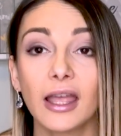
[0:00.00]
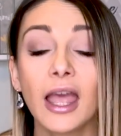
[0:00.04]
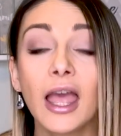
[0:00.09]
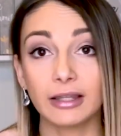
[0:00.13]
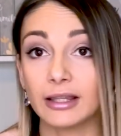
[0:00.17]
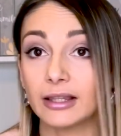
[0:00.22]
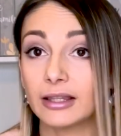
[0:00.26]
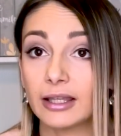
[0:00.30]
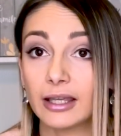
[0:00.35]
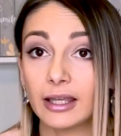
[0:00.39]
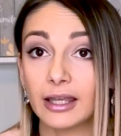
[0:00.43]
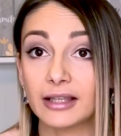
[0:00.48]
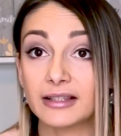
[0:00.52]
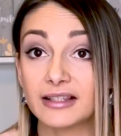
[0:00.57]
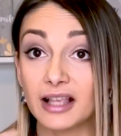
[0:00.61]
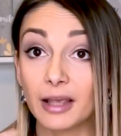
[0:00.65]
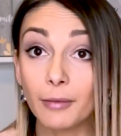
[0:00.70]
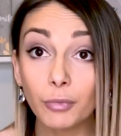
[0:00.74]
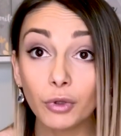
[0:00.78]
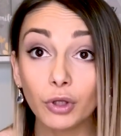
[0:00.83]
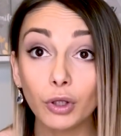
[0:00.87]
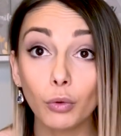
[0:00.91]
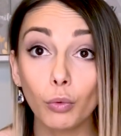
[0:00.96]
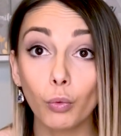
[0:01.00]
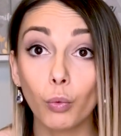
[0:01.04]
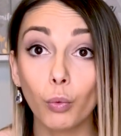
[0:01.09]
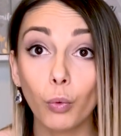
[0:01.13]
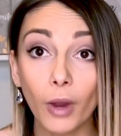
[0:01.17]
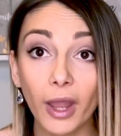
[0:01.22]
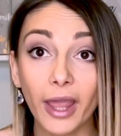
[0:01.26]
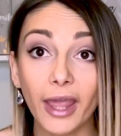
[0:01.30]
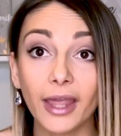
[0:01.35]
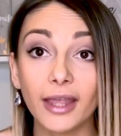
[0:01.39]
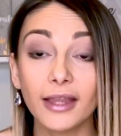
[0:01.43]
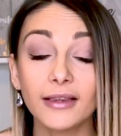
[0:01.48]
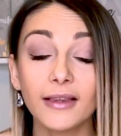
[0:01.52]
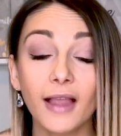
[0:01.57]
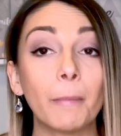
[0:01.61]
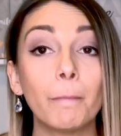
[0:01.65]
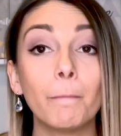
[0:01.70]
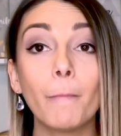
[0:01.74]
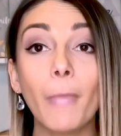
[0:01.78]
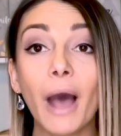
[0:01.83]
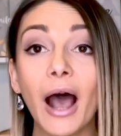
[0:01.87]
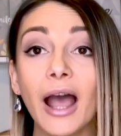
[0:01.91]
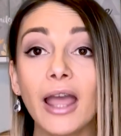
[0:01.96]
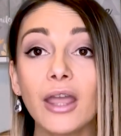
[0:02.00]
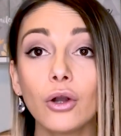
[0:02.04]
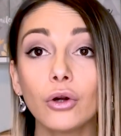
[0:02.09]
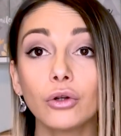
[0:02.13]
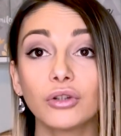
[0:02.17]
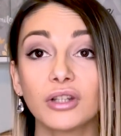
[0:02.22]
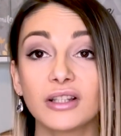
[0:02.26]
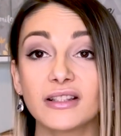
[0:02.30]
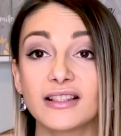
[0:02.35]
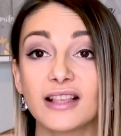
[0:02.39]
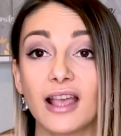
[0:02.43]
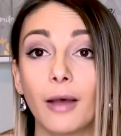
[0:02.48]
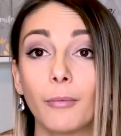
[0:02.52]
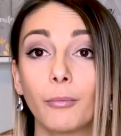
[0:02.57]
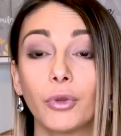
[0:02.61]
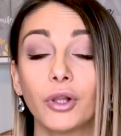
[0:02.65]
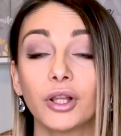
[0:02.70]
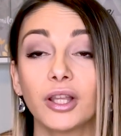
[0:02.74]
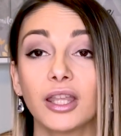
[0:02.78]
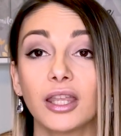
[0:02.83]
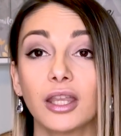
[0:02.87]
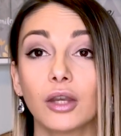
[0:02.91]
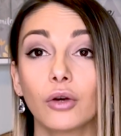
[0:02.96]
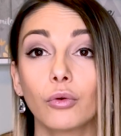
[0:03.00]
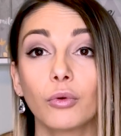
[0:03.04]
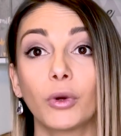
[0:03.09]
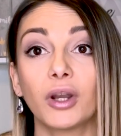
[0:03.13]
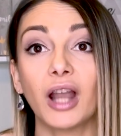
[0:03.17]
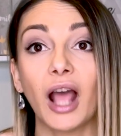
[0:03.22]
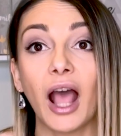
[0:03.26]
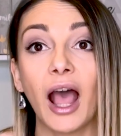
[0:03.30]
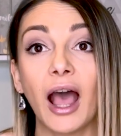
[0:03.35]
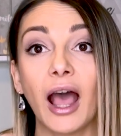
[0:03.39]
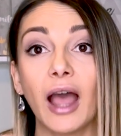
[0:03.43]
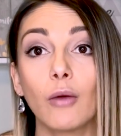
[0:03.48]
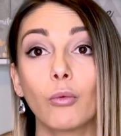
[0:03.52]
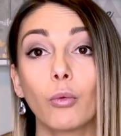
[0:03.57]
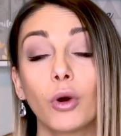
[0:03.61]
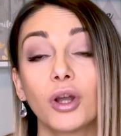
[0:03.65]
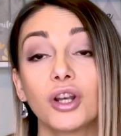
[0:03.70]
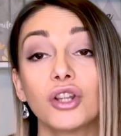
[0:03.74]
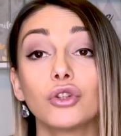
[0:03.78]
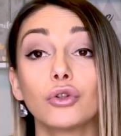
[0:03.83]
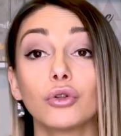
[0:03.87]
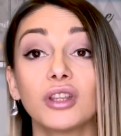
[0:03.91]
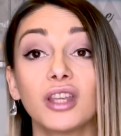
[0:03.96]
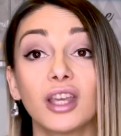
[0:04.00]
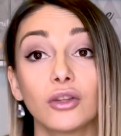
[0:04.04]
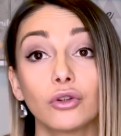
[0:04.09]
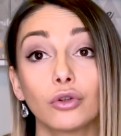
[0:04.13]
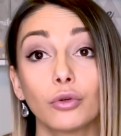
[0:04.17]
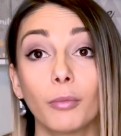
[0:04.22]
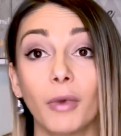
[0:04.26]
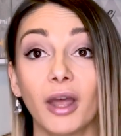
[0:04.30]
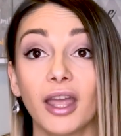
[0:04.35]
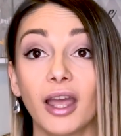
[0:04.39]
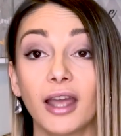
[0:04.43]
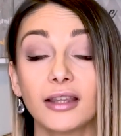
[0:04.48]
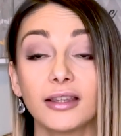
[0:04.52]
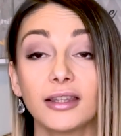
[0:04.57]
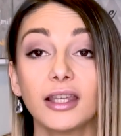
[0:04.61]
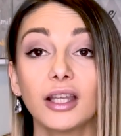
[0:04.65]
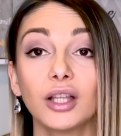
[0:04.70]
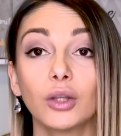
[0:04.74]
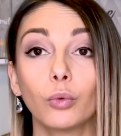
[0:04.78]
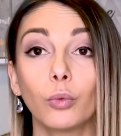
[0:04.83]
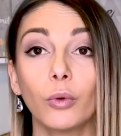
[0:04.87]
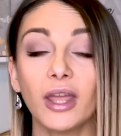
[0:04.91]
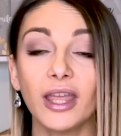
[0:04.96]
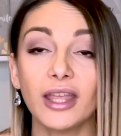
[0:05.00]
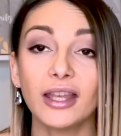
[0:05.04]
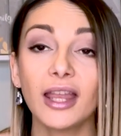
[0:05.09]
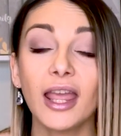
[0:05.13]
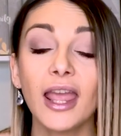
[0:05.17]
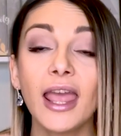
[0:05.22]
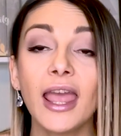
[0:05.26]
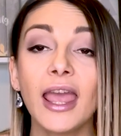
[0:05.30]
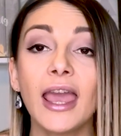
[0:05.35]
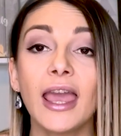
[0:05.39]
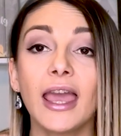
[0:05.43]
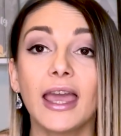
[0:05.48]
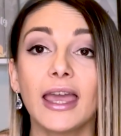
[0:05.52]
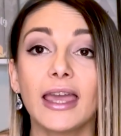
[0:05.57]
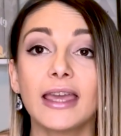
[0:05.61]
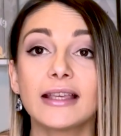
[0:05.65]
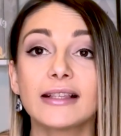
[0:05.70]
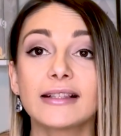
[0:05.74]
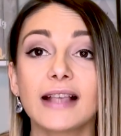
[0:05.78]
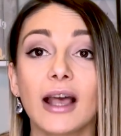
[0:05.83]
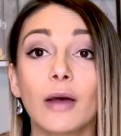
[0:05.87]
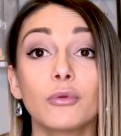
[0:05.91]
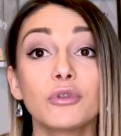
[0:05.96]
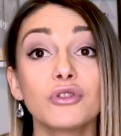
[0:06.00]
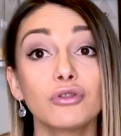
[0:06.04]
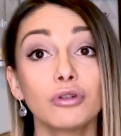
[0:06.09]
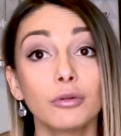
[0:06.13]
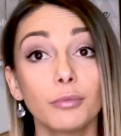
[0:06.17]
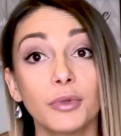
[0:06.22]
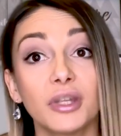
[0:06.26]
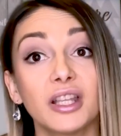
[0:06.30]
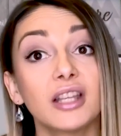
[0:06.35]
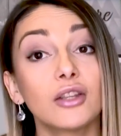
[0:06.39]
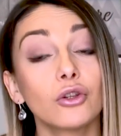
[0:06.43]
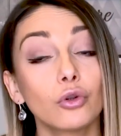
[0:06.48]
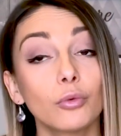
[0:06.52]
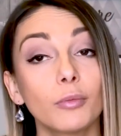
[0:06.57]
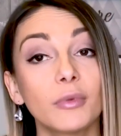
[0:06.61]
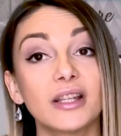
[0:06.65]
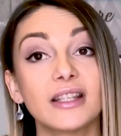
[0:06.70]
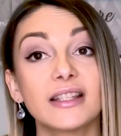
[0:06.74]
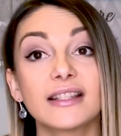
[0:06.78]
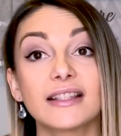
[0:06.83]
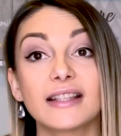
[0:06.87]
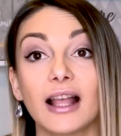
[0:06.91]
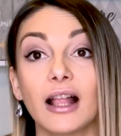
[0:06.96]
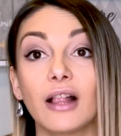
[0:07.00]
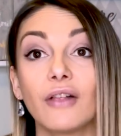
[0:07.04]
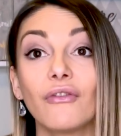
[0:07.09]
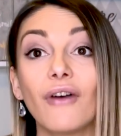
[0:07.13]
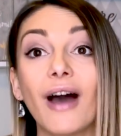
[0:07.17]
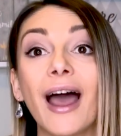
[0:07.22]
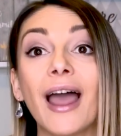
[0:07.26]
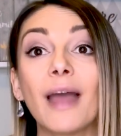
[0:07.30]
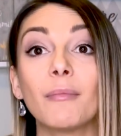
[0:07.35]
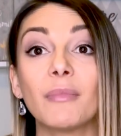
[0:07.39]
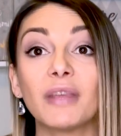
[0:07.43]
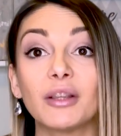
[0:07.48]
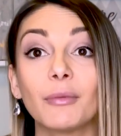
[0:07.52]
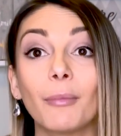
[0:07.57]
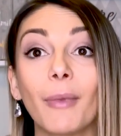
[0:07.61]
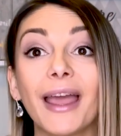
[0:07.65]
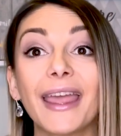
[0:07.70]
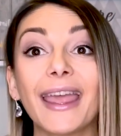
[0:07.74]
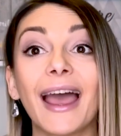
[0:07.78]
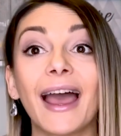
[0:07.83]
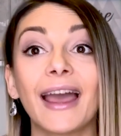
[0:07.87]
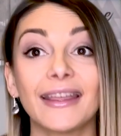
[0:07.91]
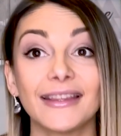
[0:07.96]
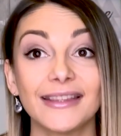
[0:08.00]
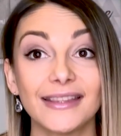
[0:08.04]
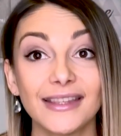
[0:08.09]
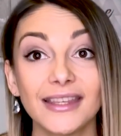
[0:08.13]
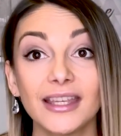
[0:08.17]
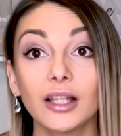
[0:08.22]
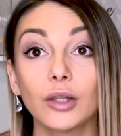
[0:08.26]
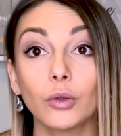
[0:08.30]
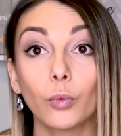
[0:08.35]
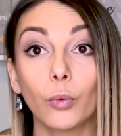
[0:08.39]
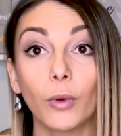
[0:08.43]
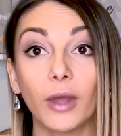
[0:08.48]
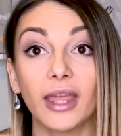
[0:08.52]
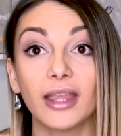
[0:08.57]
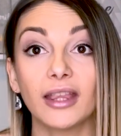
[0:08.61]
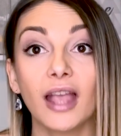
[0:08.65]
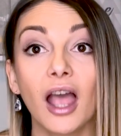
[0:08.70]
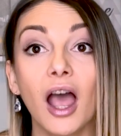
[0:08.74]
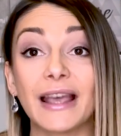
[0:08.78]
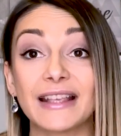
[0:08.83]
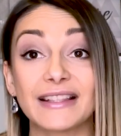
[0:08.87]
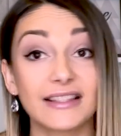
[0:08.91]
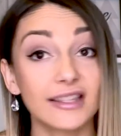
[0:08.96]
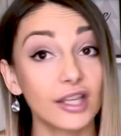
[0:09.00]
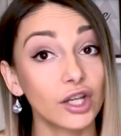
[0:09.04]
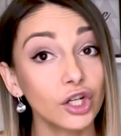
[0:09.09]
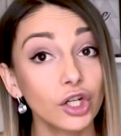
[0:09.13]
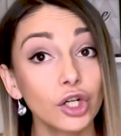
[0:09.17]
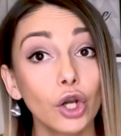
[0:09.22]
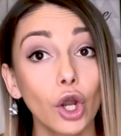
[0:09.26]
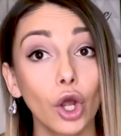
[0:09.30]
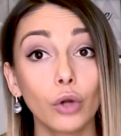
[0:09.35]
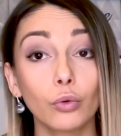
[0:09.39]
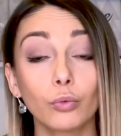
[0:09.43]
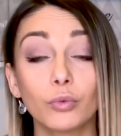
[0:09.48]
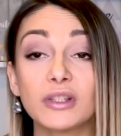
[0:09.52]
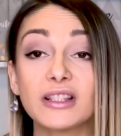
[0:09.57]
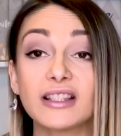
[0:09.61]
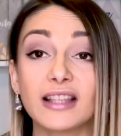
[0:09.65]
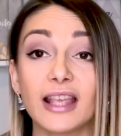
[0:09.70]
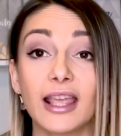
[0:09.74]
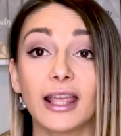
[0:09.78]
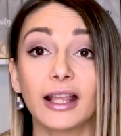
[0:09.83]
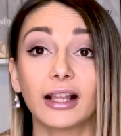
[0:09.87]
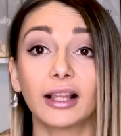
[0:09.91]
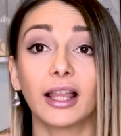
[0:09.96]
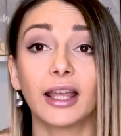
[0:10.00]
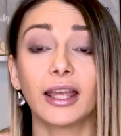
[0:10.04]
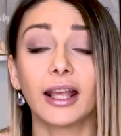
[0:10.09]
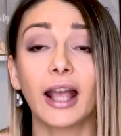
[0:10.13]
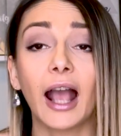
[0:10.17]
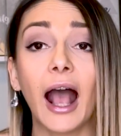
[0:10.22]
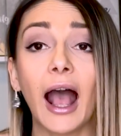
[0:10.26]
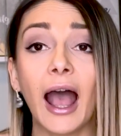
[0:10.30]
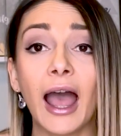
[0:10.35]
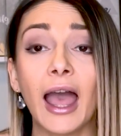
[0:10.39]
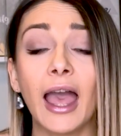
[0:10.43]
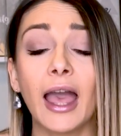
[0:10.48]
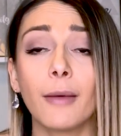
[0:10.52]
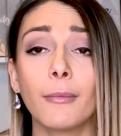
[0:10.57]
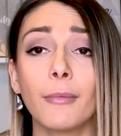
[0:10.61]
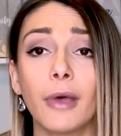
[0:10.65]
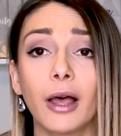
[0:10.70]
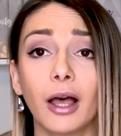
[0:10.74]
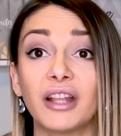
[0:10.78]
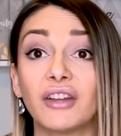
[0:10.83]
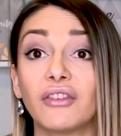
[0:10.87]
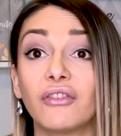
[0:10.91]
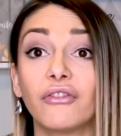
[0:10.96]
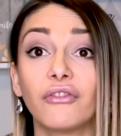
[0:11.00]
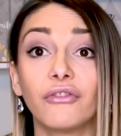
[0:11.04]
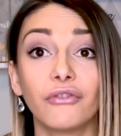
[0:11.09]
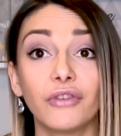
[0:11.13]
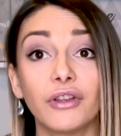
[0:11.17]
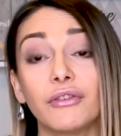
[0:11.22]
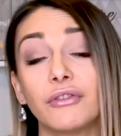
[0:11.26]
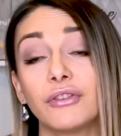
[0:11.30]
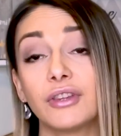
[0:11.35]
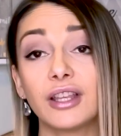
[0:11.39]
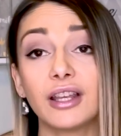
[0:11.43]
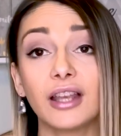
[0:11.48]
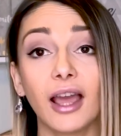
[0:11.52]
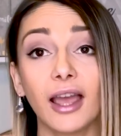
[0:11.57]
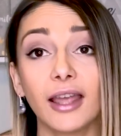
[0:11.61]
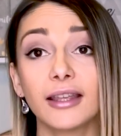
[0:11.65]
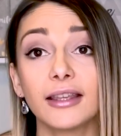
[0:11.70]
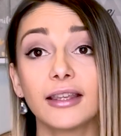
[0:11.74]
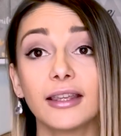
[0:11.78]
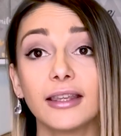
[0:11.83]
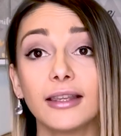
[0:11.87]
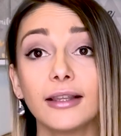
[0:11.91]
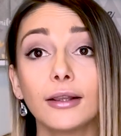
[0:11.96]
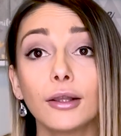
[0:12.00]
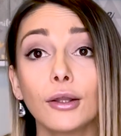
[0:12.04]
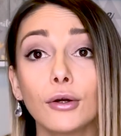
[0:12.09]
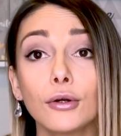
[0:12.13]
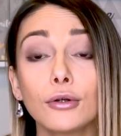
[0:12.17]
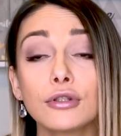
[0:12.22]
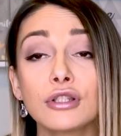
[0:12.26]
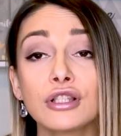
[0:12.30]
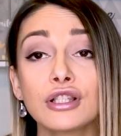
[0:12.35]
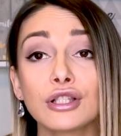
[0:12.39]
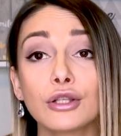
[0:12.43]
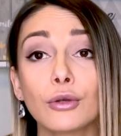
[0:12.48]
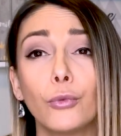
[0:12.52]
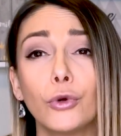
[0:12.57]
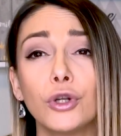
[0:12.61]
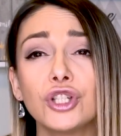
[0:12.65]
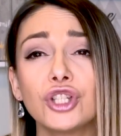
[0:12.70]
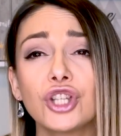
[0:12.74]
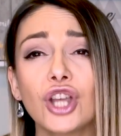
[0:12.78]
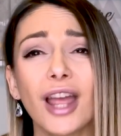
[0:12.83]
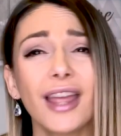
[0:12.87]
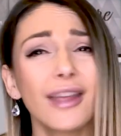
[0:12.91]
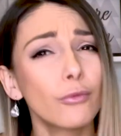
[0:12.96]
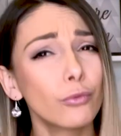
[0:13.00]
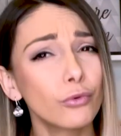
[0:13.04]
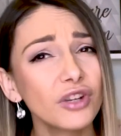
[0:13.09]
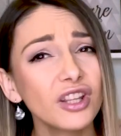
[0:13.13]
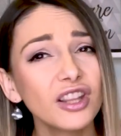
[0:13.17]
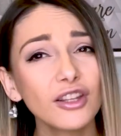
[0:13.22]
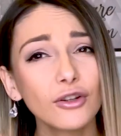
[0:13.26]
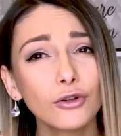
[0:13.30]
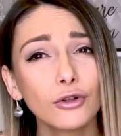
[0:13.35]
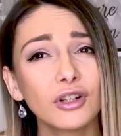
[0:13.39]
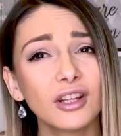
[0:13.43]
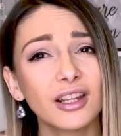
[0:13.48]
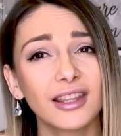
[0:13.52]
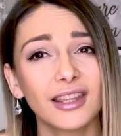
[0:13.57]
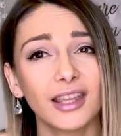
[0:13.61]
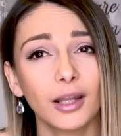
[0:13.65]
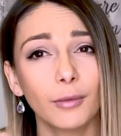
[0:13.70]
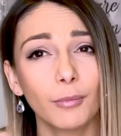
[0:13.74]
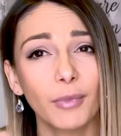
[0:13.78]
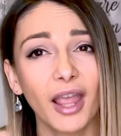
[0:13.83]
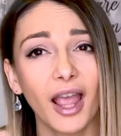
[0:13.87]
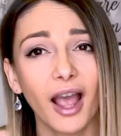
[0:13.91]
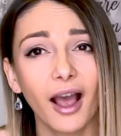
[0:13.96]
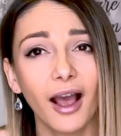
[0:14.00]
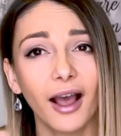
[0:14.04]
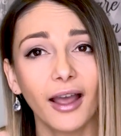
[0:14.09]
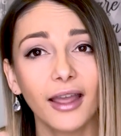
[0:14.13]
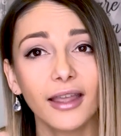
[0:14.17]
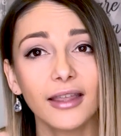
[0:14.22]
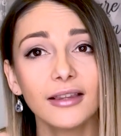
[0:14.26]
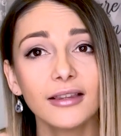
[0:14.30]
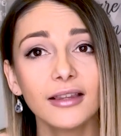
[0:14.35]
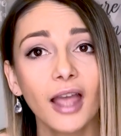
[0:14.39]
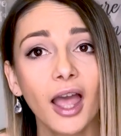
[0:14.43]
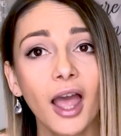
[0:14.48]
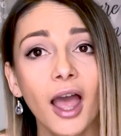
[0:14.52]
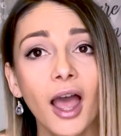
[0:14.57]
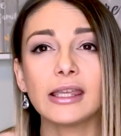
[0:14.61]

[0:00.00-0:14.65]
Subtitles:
In the example of weight, my own example here, when I wanted to get to my ideal weight, is I was repeating to myself, I'm at my ideal weight. I started on with saying like, I am at 59 kilos, which I really couldn't get behind.